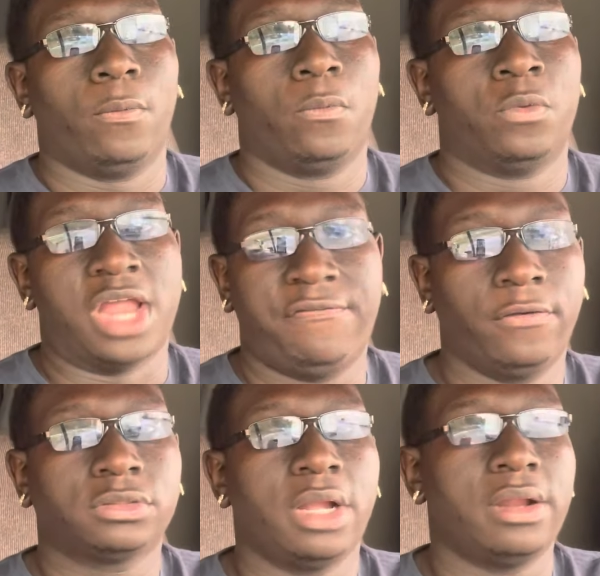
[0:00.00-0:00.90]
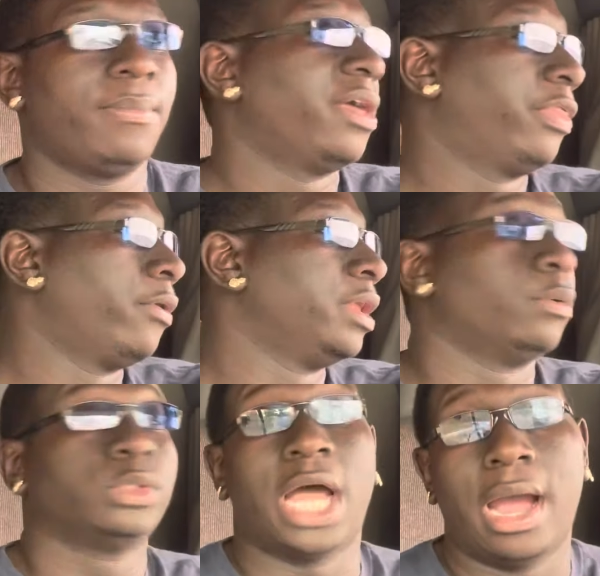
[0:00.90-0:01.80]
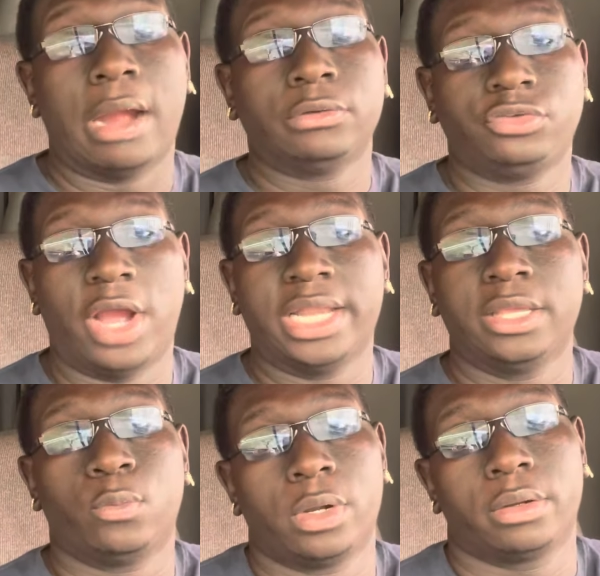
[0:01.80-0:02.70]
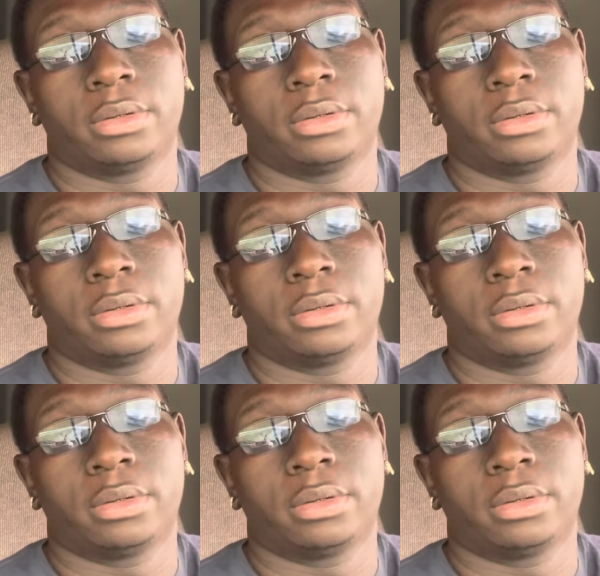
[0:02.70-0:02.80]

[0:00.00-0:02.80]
when I first started my authority, it was hard trying to get work.